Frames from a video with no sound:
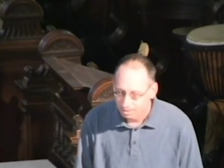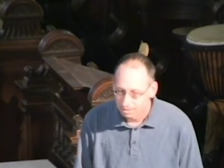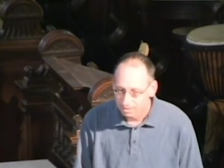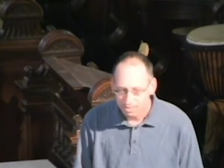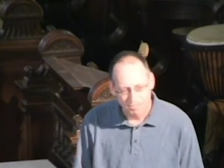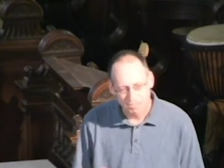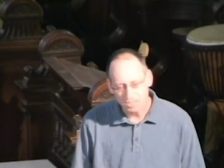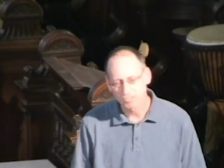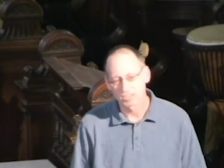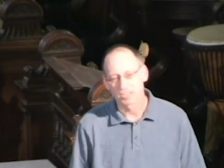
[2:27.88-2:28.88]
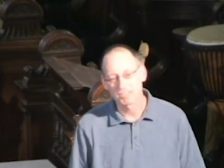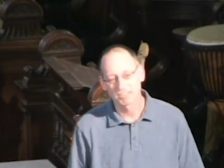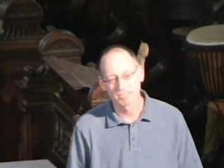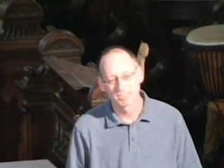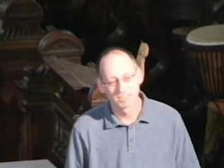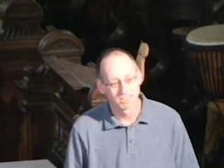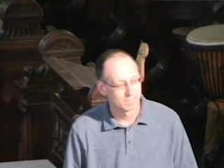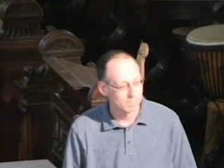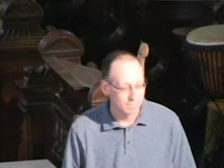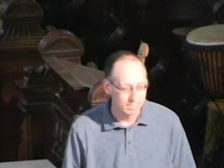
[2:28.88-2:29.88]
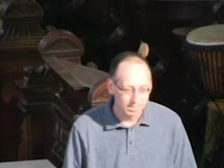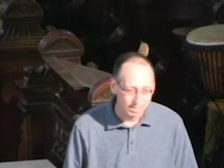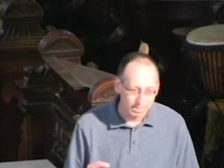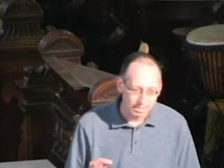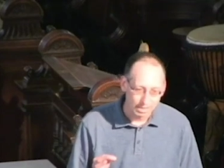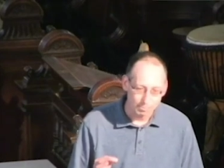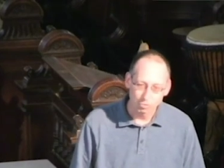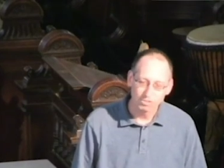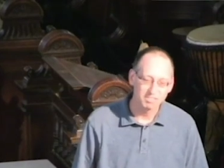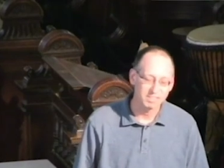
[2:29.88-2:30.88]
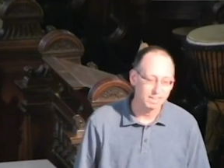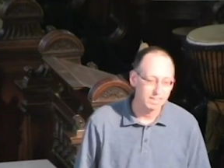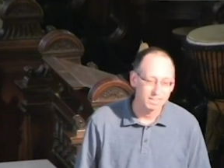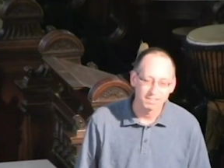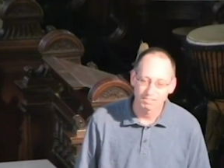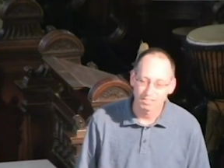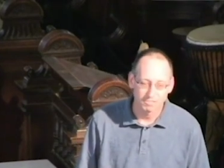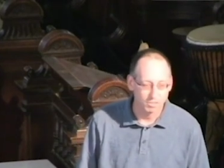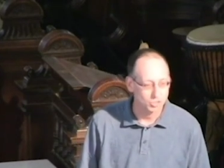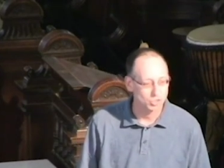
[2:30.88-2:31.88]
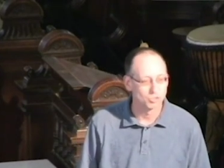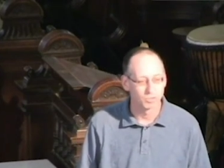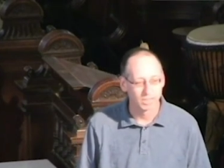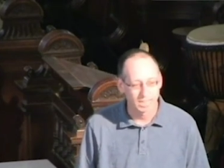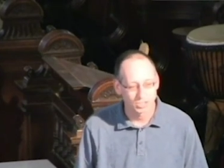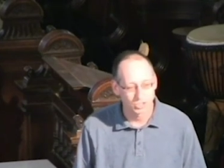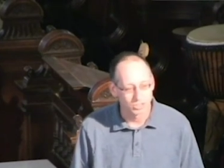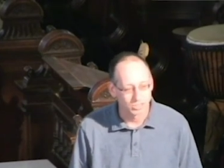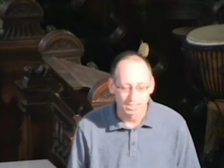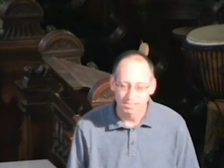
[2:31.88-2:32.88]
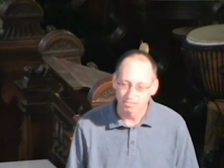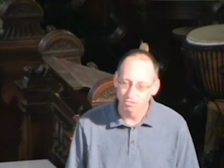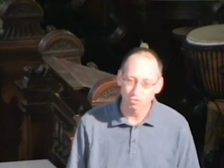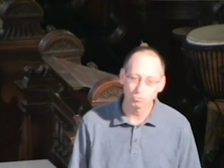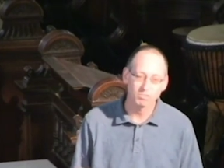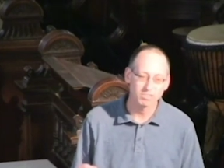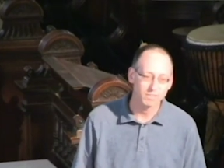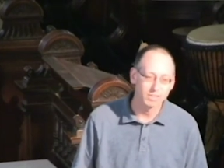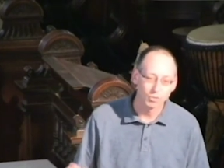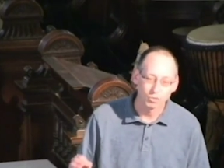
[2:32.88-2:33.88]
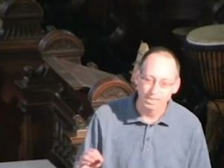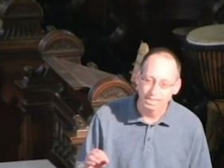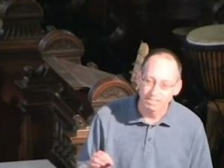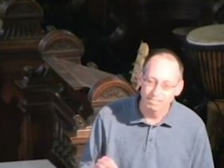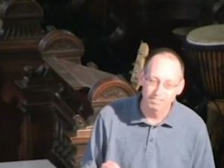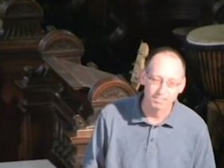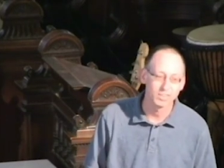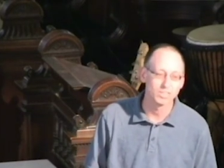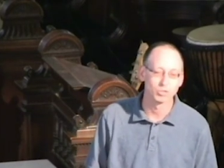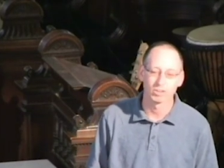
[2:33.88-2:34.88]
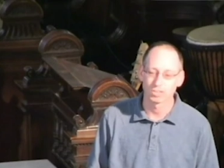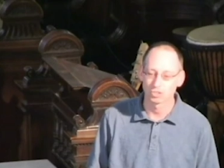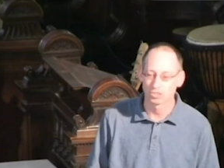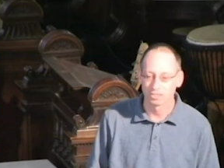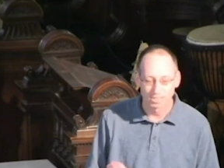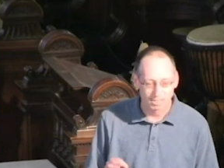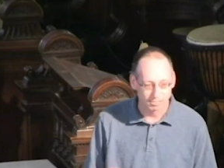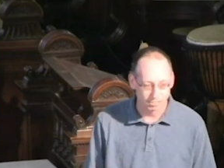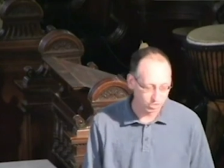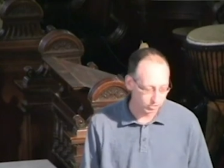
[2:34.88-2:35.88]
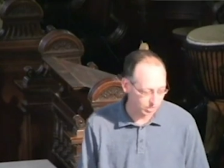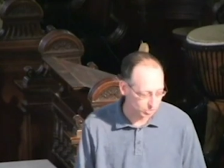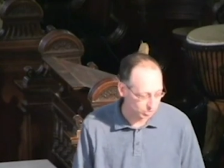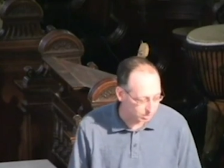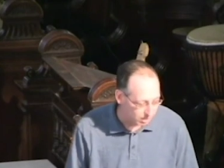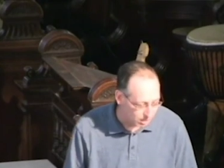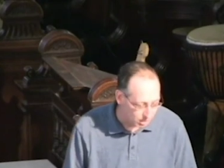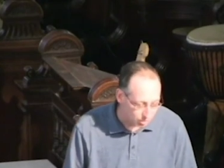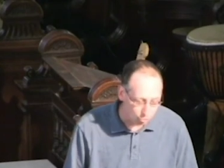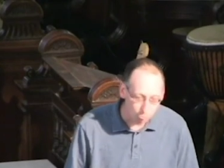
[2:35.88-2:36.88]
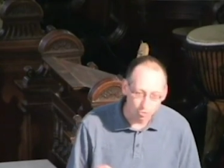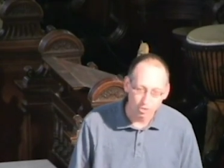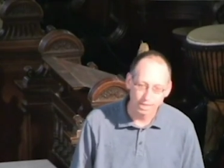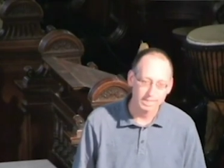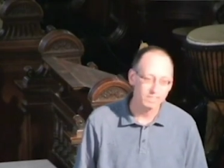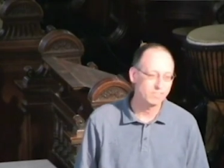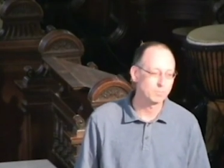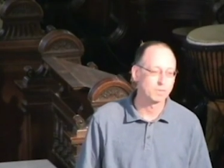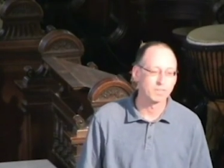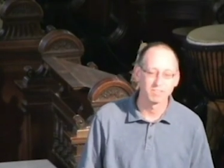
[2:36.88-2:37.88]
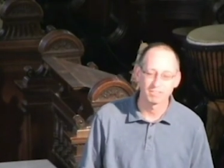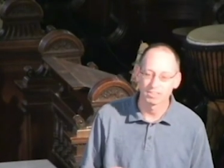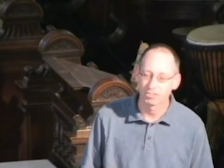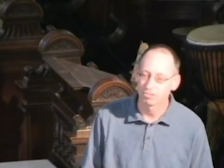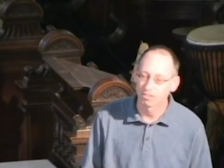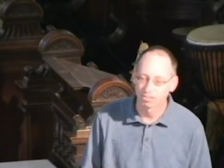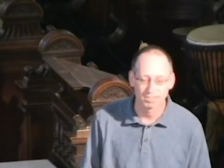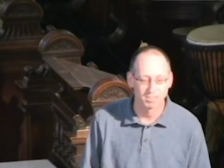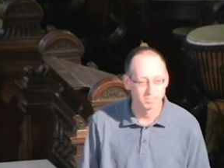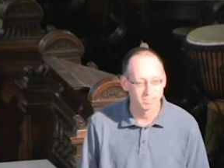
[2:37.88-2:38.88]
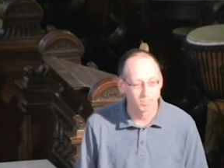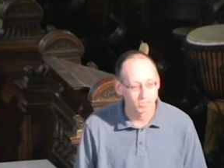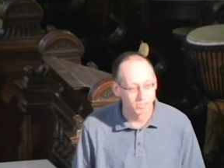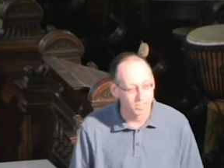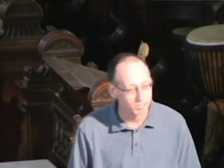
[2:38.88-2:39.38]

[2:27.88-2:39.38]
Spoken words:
In serverless, our point of scale is the function or the action. It is not what's going on inside your action. Inside your action, you're more likely to be in a synchronous scenario.